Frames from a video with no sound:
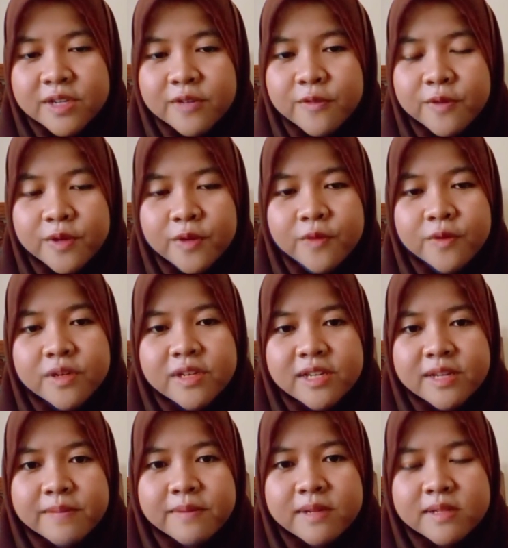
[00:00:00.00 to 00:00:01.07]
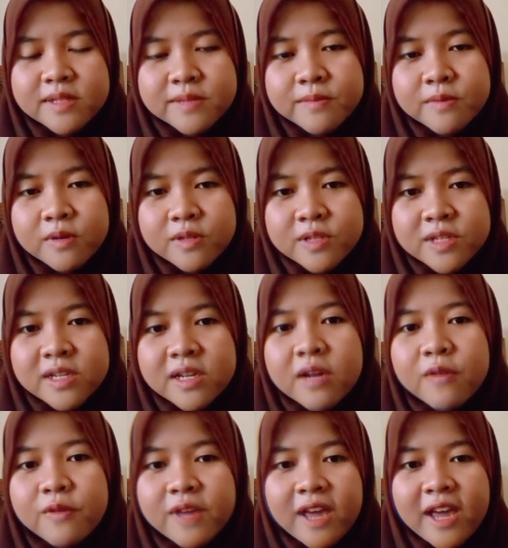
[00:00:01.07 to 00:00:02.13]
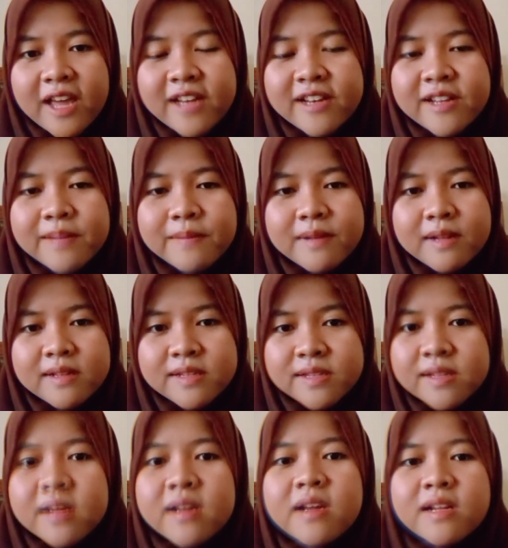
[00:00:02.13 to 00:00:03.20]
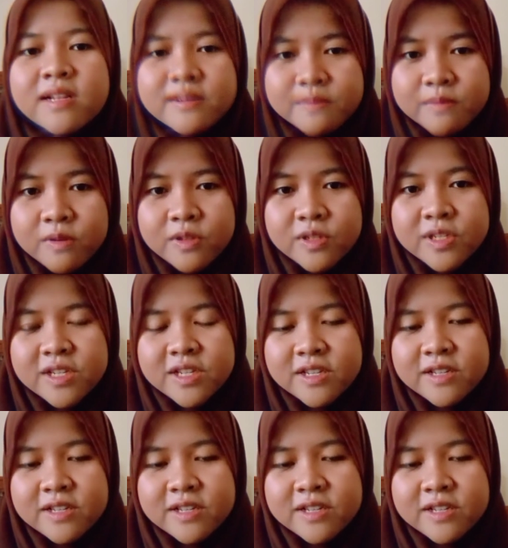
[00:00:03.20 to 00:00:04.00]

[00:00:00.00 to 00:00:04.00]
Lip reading: We would rebuild the mosque. We had rebuilt the mosque.